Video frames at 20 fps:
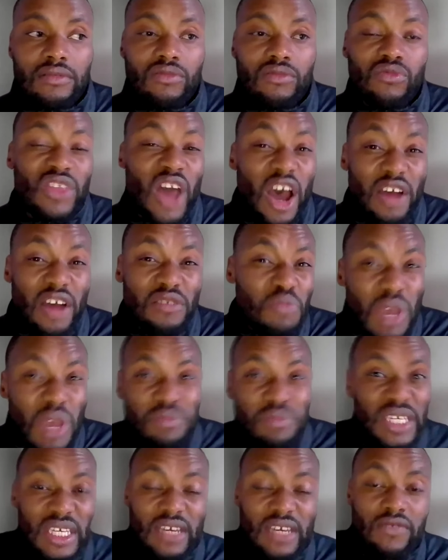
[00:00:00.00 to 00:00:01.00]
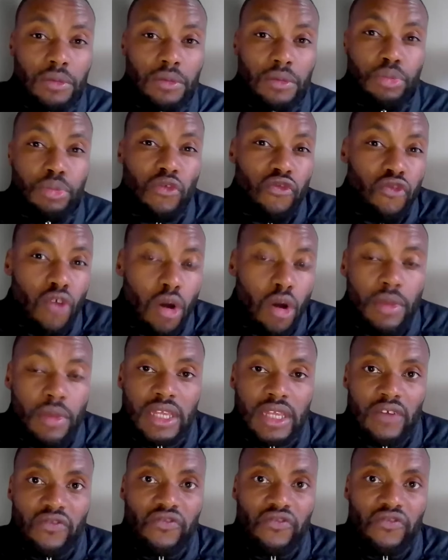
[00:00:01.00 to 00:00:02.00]
without maybe even
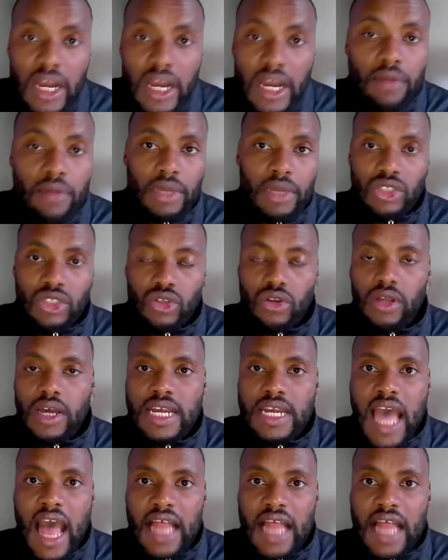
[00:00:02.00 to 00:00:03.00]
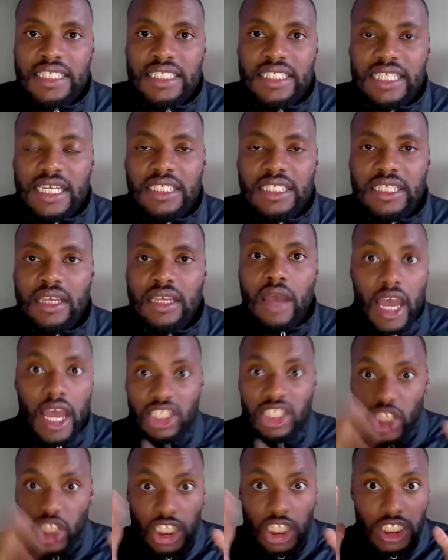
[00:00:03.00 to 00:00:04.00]
performing the fundamental analysis
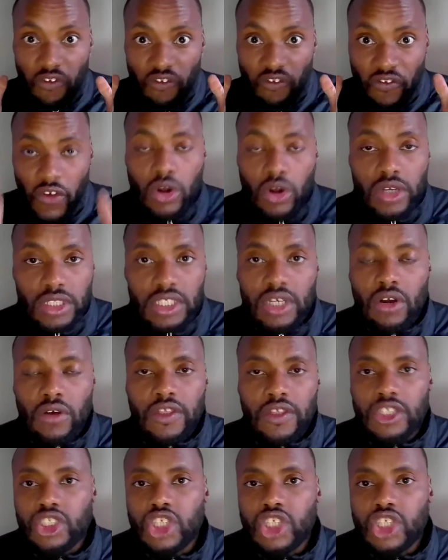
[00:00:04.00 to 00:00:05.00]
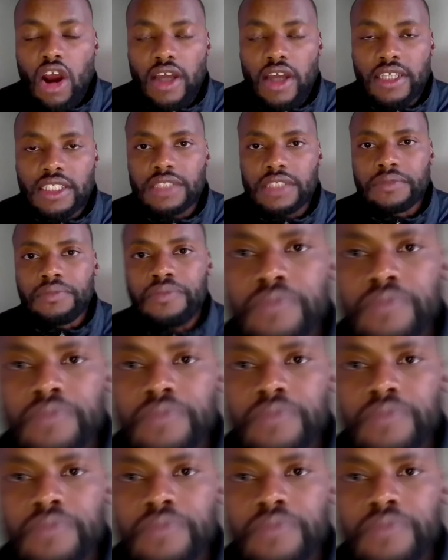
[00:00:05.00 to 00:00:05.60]
and just focusing on the charts,